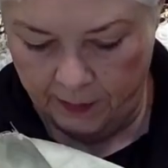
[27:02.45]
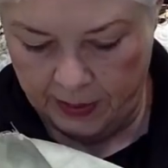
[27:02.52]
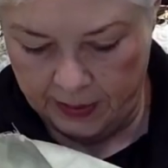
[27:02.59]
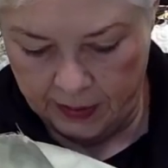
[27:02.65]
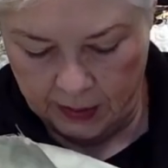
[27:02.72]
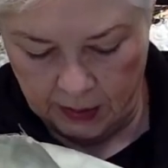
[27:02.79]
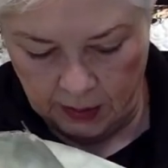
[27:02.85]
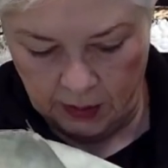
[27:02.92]
I
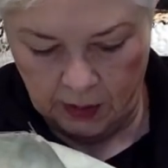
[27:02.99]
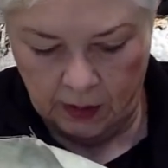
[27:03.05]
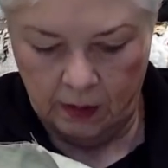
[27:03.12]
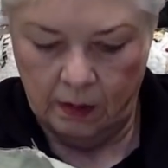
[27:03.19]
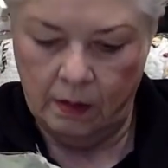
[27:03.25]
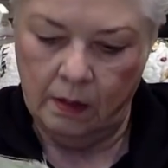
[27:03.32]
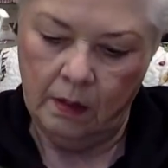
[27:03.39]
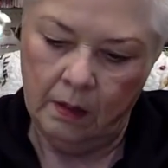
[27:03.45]
think.
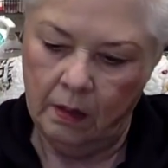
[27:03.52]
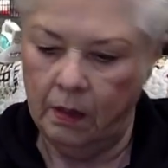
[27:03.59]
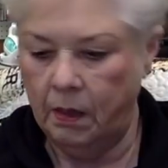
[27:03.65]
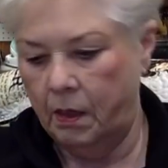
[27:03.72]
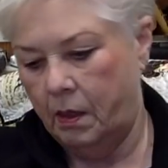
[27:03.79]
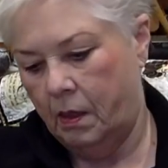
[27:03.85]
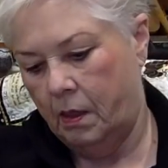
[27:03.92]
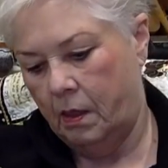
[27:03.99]

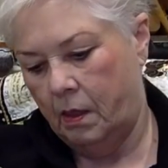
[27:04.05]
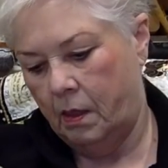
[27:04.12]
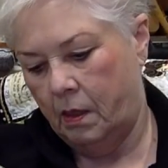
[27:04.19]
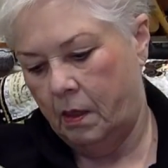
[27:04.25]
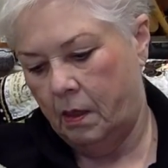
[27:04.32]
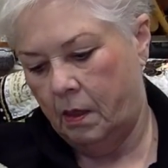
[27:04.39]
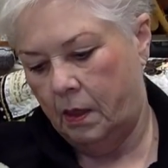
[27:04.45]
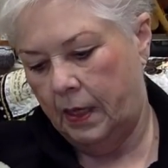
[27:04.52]

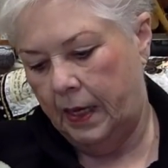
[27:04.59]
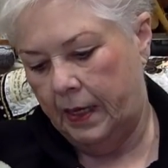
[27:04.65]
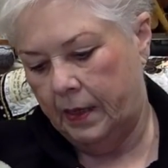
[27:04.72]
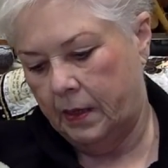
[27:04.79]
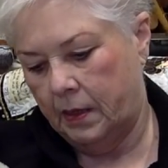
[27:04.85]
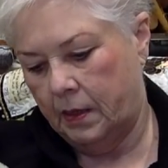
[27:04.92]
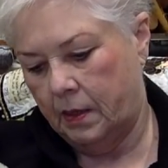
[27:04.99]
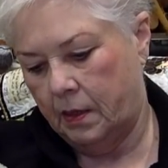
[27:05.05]

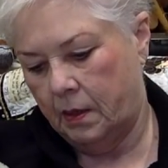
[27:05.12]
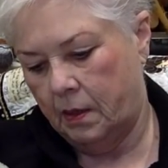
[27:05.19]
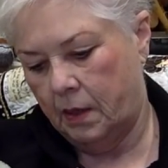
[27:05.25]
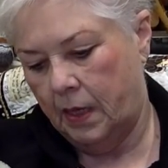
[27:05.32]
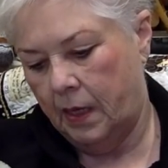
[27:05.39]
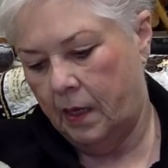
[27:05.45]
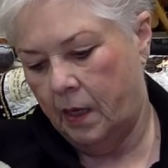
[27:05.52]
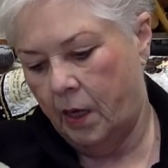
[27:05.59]
Yes.
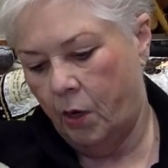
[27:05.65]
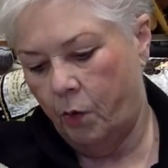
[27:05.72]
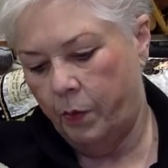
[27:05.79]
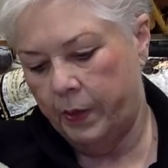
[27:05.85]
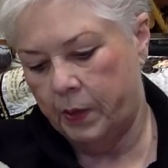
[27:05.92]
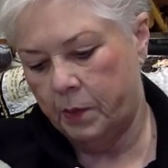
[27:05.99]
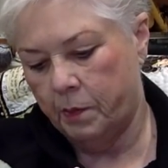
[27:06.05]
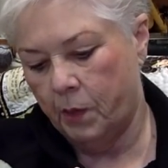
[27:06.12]
Nope,
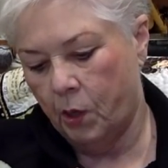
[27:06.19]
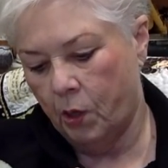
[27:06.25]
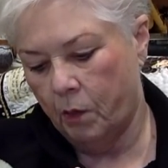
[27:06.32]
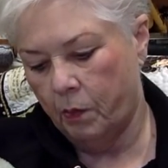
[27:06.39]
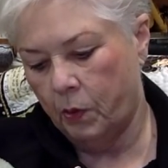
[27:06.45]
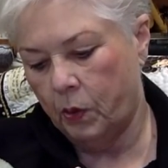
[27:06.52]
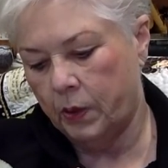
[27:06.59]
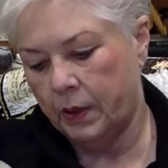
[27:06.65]
it's
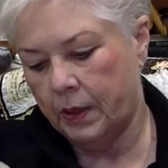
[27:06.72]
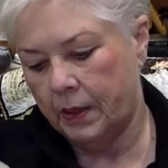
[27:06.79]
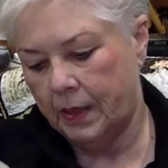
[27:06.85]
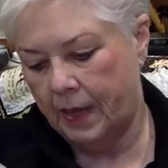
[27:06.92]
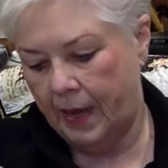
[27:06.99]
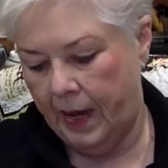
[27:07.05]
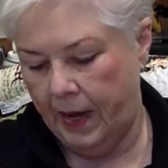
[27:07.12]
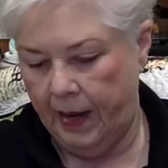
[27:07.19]
marbled
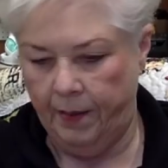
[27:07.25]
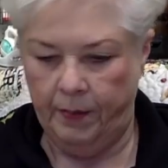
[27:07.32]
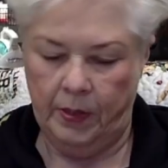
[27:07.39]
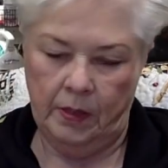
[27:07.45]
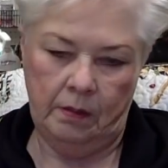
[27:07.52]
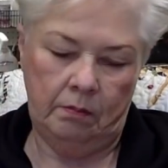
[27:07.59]
time.